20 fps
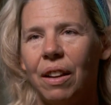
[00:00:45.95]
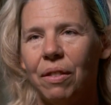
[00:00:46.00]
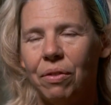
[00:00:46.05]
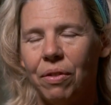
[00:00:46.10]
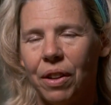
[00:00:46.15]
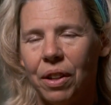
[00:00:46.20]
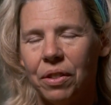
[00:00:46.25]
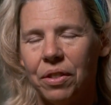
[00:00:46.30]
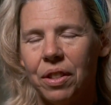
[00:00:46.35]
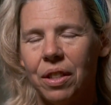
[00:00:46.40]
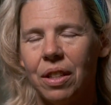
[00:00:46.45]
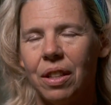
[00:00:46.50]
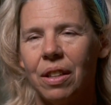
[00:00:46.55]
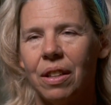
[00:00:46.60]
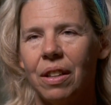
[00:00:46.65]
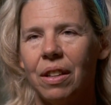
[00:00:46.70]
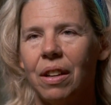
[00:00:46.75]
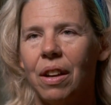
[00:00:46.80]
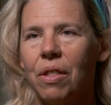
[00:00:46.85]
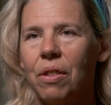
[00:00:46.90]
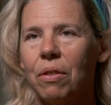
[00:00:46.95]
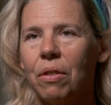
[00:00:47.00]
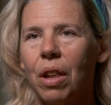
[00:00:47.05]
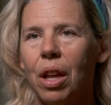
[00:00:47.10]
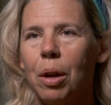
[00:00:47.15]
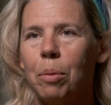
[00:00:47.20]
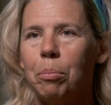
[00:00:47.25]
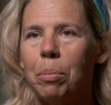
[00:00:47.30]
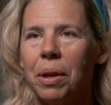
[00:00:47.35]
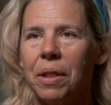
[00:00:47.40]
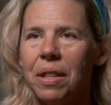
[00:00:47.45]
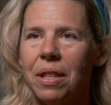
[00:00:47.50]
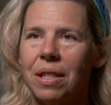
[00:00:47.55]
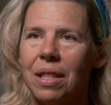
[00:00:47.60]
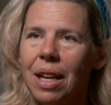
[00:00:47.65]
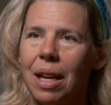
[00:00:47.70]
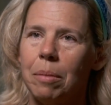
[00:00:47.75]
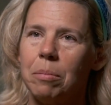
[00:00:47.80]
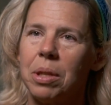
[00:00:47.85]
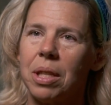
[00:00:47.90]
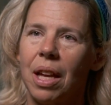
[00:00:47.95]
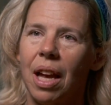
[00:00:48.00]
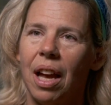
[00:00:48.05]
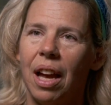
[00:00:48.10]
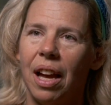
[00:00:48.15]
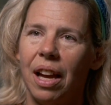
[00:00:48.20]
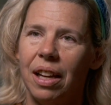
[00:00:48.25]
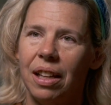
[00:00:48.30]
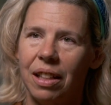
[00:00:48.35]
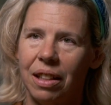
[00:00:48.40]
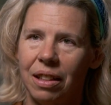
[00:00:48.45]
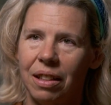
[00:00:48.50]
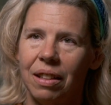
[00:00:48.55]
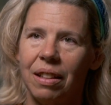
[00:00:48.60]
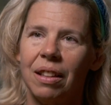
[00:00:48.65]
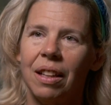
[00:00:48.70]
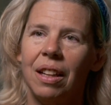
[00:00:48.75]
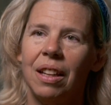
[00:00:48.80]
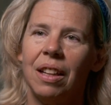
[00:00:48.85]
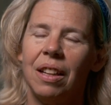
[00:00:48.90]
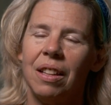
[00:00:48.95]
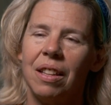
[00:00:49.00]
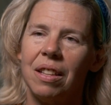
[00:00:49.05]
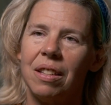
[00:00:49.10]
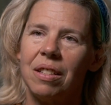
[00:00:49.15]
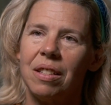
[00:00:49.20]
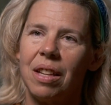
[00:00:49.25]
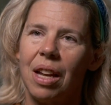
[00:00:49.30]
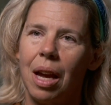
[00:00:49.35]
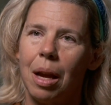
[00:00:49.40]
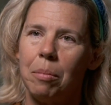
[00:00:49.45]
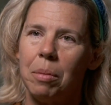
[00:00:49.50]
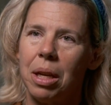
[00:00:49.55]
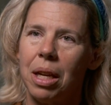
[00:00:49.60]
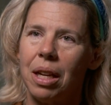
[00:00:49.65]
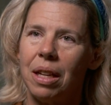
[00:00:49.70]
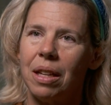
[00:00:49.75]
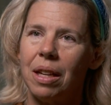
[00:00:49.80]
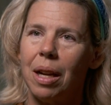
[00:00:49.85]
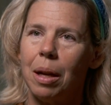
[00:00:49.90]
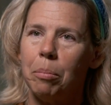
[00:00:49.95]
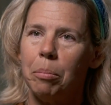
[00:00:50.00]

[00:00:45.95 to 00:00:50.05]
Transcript: I felt another lump on the same side, and this time it ended